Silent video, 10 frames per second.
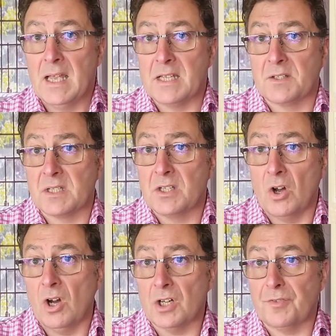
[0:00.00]
It's
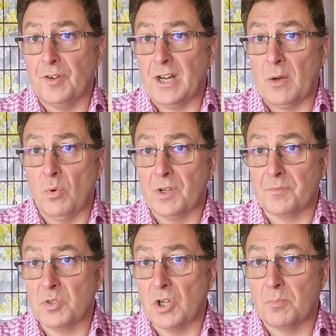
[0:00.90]
not hard to find out what a
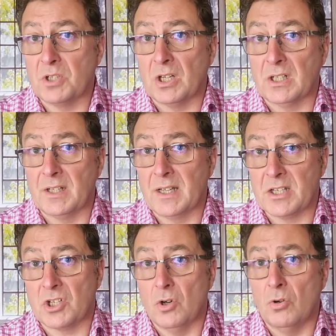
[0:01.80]
job title
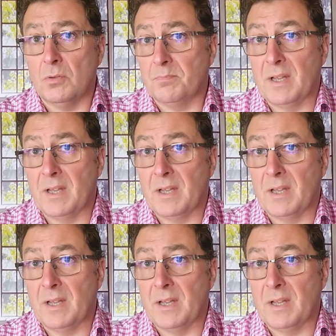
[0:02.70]
is called.